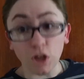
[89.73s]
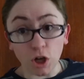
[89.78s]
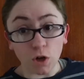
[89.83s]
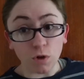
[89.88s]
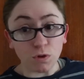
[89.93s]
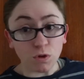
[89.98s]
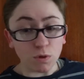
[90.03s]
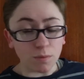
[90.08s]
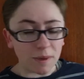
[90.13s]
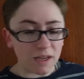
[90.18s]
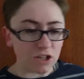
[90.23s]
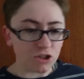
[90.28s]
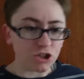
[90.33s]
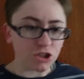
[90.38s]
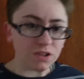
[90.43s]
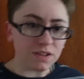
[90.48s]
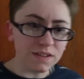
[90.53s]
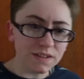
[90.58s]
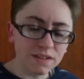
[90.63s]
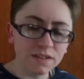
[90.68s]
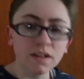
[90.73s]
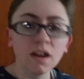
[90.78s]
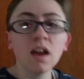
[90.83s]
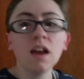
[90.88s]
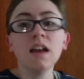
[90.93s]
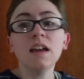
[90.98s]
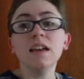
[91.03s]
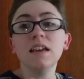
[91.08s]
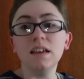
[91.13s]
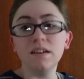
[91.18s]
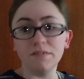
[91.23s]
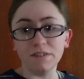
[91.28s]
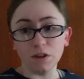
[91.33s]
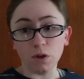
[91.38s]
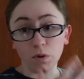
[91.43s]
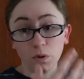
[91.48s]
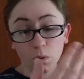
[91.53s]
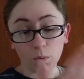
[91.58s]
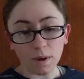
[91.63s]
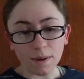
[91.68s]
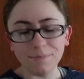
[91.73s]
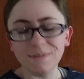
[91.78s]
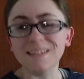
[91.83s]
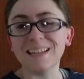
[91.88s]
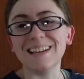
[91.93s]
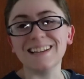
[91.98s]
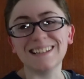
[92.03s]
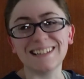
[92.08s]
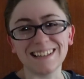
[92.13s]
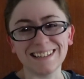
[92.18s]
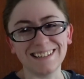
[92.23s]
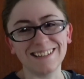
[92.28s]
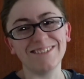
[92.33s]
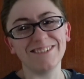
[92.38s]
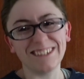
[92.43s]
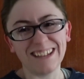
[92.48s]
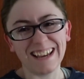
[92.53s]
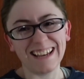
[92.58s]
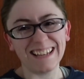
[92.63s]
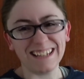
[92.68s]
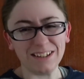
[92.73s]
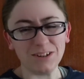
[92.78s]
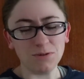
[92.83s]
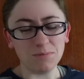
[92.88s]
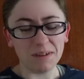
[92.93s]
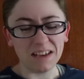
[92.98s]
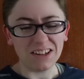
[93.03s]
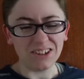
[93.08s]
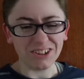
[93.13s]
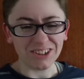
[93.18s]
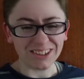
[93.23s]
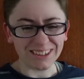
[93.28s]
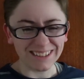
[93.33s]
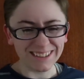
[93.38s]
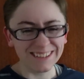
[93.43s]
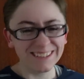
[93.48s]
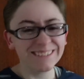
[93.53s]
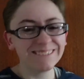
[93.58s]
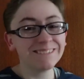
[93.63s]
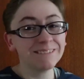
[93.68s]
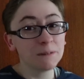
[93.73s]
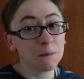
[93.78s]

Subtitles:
No new patients, even though the website says they're taking new patients.